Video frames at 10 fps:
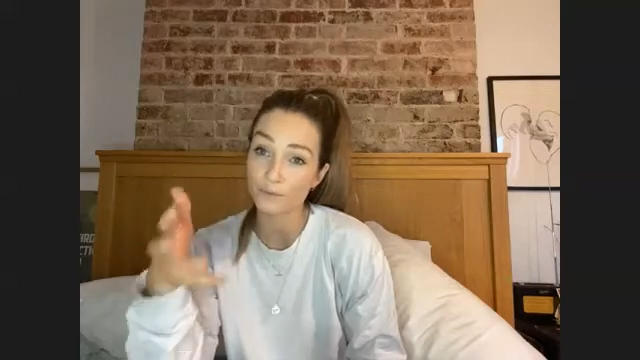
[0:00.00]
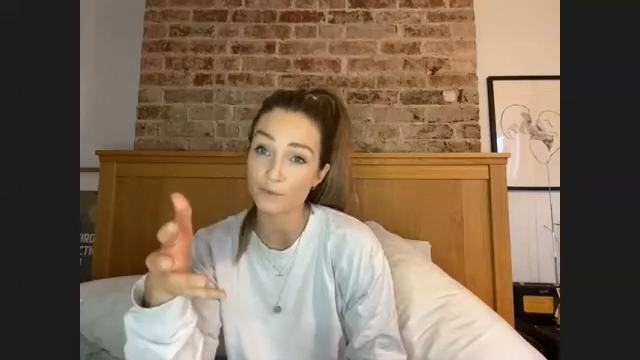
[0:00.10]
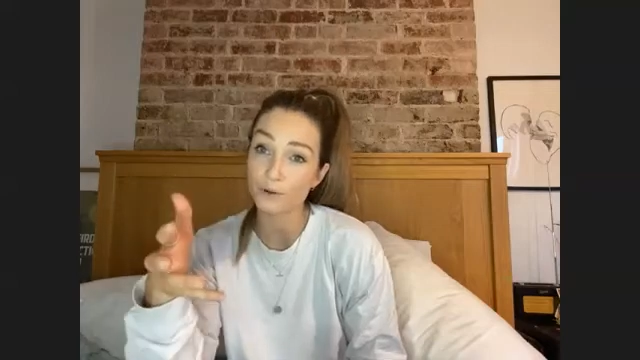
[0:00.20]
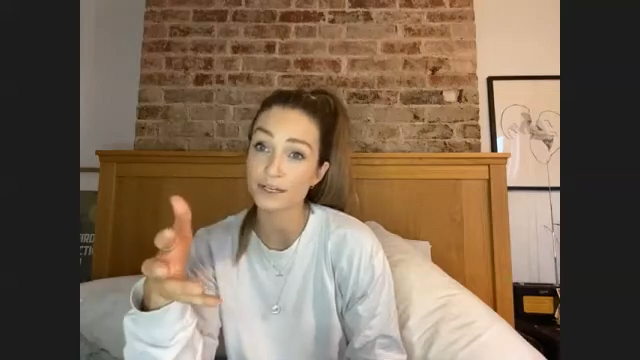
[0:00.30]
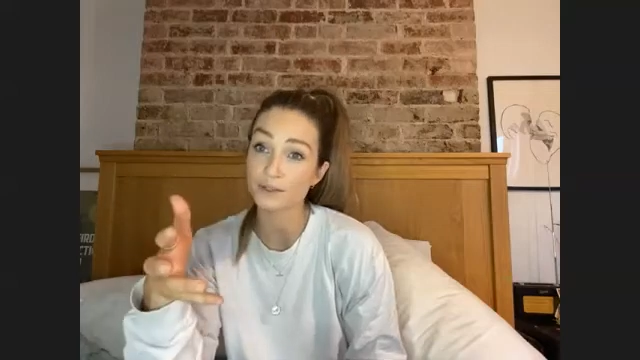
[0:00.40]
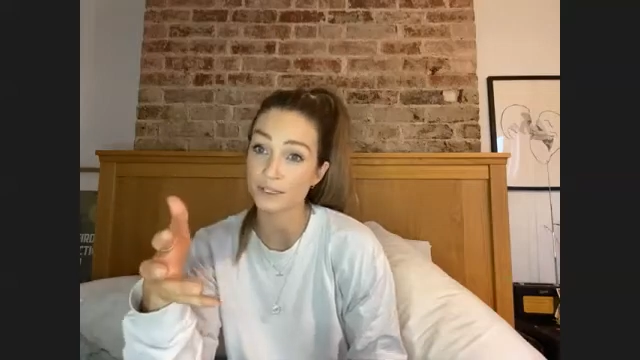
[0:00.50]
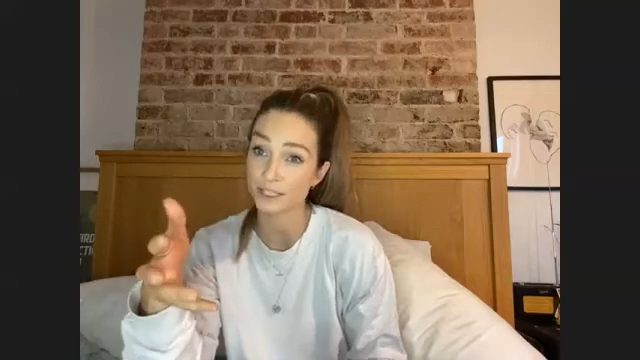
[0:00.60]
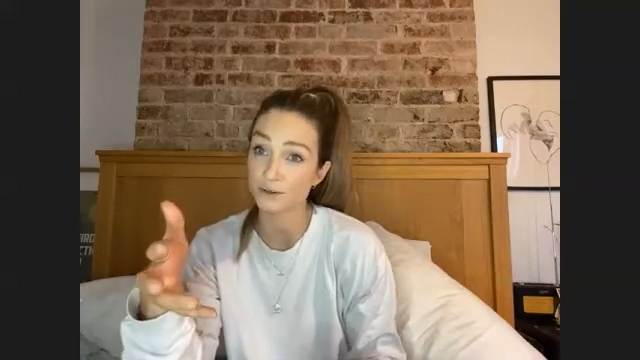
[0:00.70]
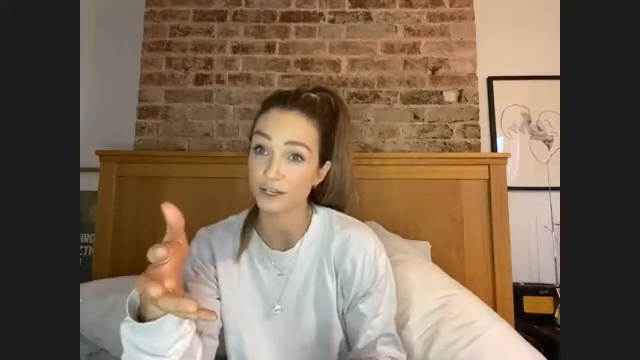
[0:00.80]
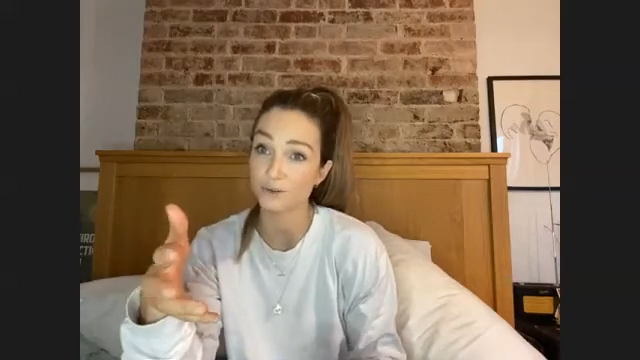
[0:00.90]
put into a
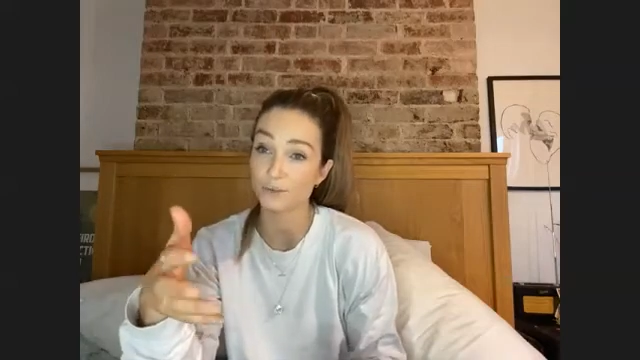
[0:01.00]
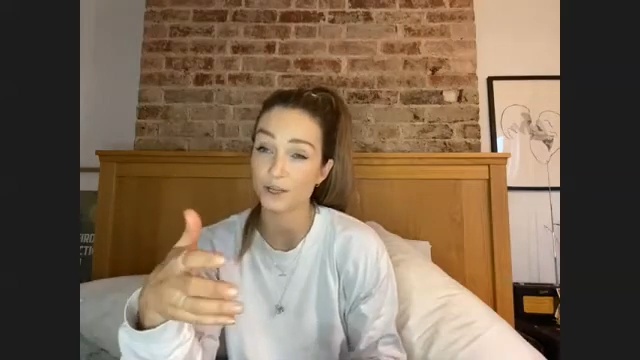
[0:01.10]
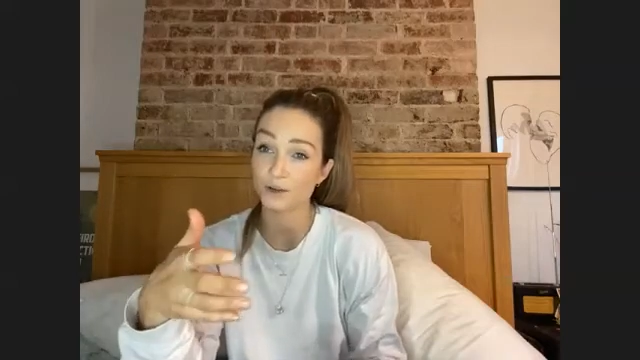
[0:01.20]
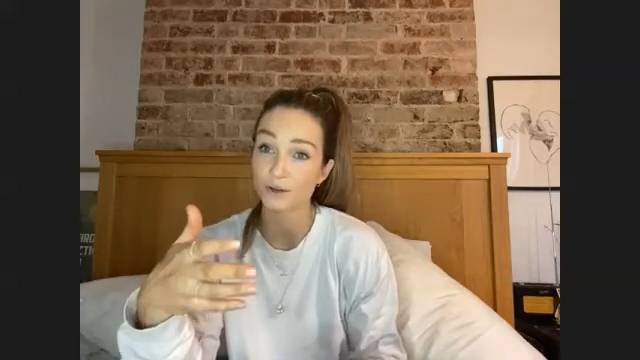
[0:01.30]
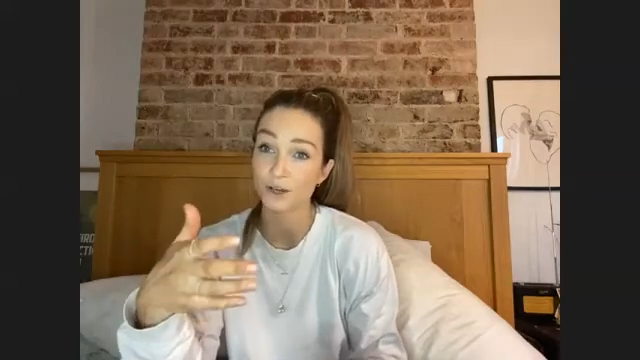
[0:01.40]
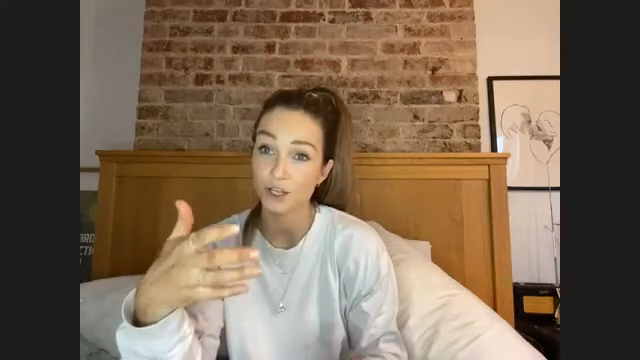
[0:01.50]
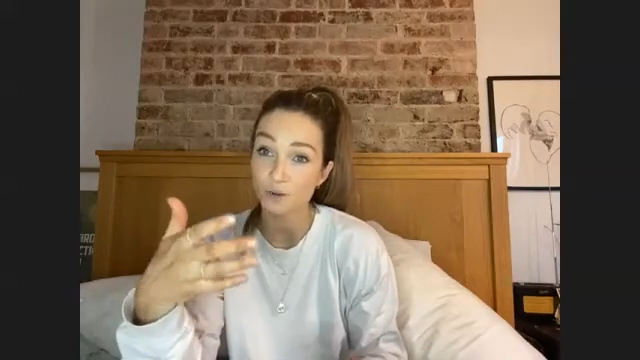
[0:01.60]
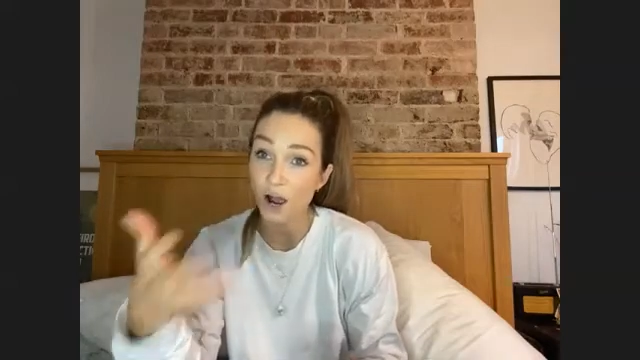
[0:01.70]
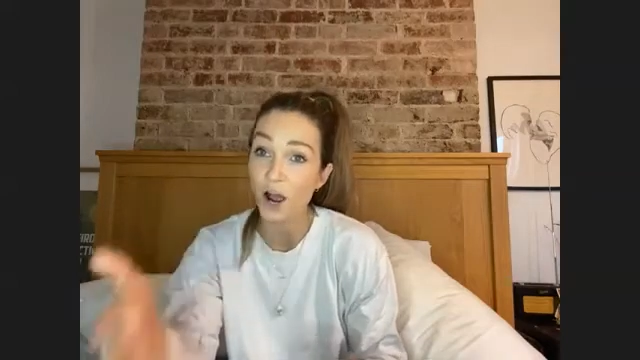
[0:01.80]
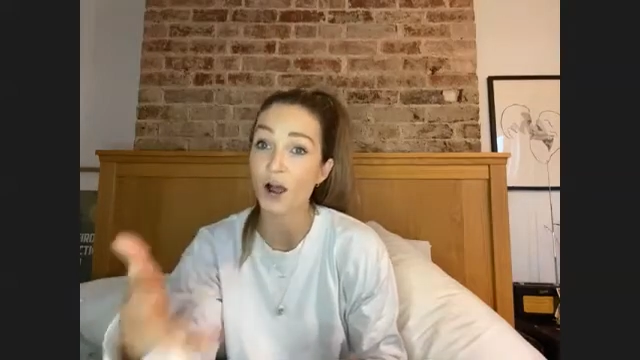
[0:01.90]
situation where you
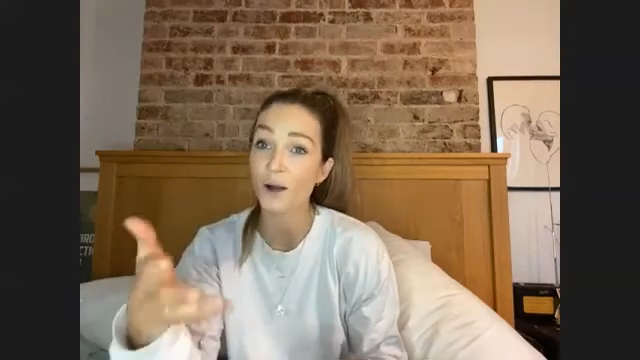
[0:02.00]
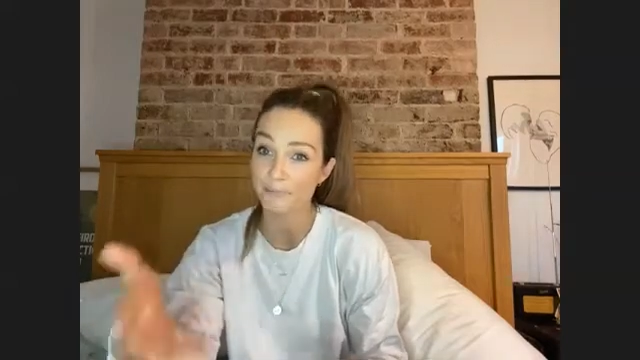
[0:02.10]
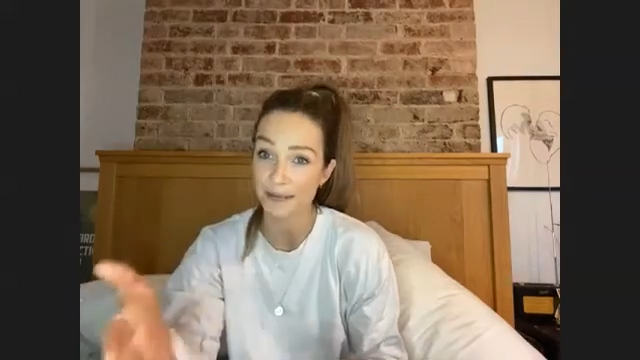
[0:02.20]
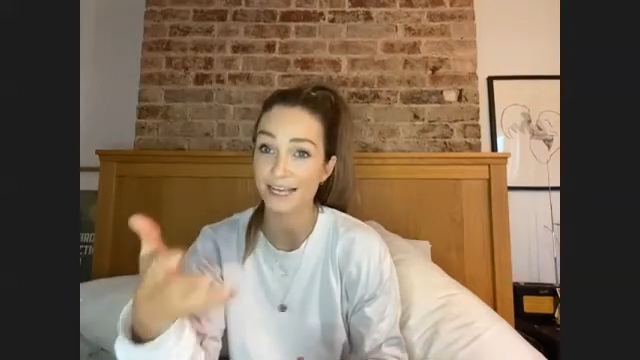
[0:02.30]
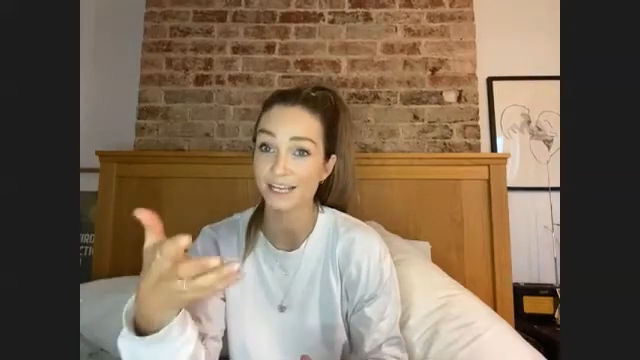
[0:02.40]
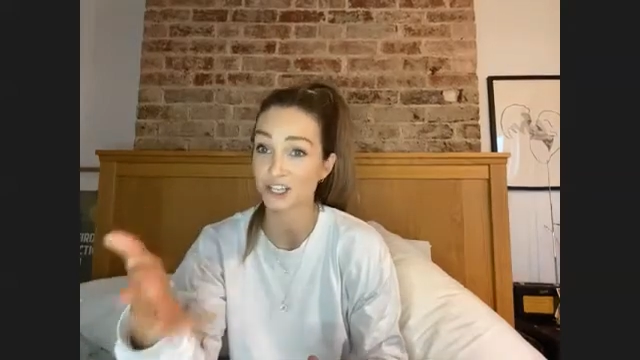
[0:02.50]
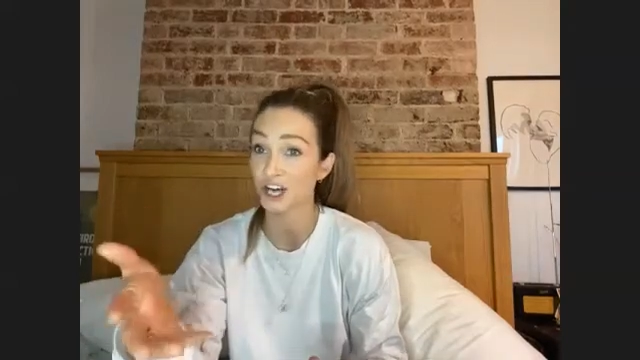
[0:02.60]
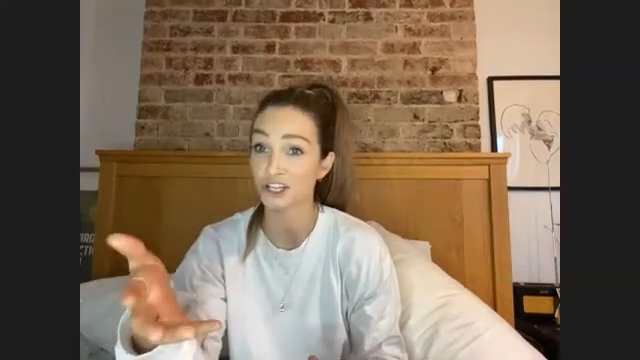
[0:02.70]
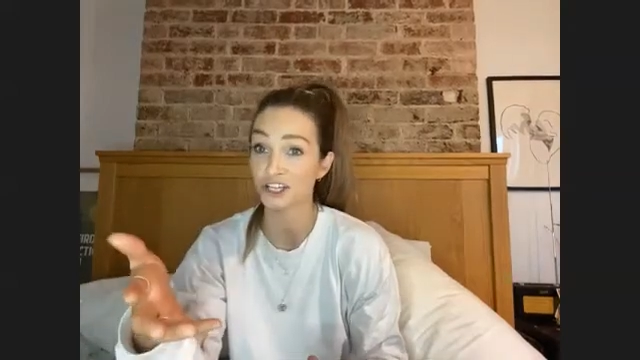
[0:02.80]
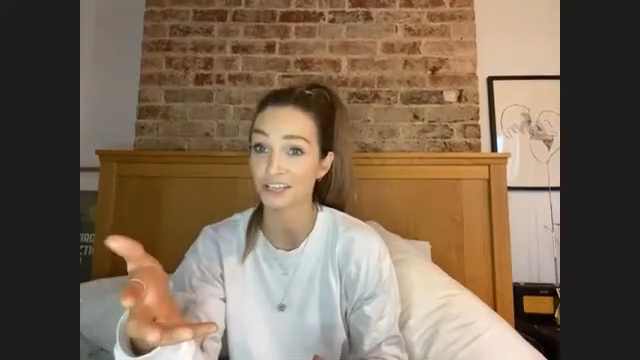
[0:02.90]
are being
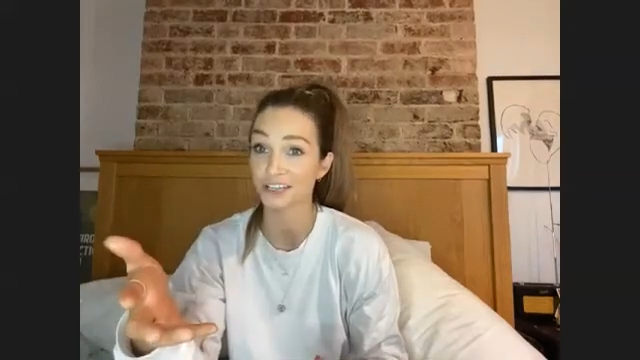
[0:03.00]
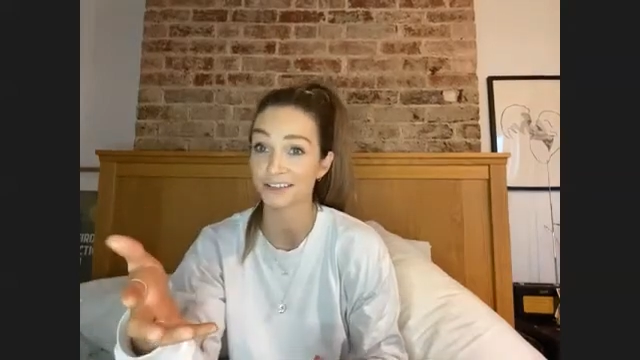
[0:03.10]
judged.